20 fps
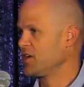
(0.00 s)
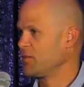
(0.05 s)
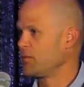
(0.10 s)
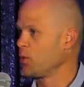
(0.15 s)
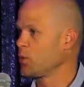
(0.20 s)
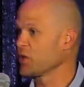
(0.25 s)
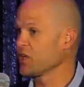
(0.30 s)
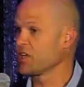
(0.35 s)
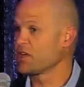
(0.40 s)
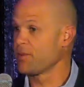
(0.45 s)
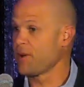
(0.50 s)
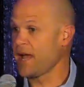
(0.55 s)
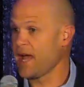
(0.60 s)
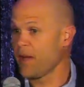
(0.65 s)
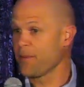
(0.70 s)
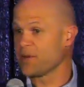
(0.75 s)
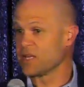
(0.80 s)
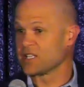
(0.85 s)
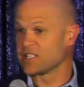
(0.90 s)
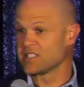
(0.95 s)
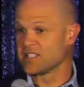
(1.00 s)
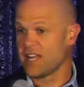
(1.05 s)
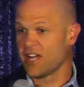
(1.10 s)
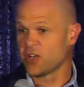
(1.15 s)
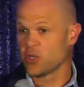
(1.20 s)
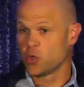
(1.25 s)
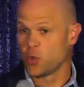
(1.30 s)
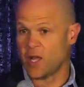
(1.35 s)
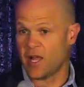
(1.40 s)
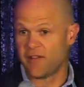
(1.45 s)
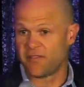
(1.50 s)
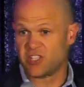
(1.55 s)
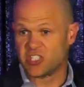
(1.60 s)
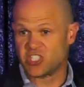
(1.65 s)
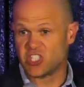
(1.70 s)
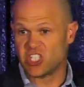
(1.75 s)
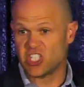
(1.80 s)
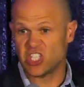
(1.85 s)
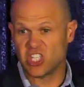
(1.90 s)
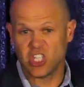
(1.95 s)
But what ended up happening is now you have these
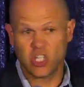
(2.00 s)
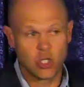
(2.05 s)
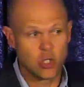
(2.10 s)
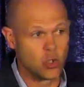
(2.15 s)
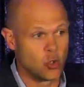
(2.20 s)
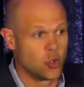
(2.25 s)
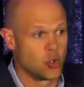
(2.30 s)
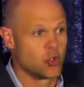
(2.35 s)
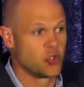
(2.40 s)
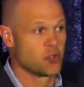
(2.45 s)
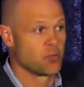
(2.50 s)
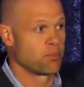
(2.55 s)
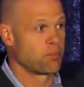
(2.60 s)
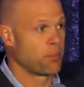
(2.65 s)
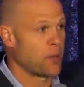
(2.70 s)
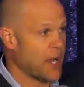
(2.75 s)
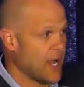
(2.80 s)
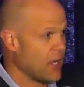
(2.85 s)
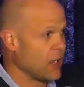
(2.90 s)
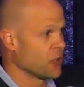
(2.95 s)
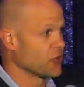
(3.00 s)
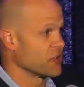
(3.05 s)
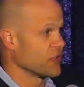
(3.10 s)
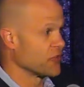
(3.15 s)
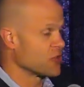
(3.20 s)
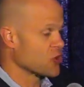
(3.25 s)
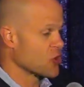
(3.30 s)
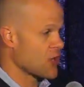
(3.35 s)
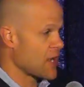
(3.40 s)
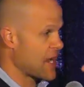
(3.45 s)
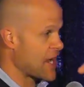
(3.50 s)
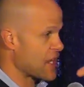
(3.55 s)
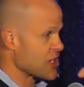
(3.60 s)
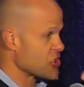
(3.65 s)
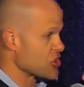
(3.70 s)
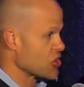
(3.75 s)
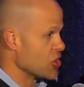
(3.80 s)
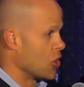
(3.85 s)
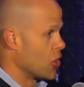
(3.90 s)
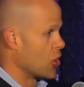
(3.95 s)
huge piles of
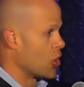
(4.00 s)
trash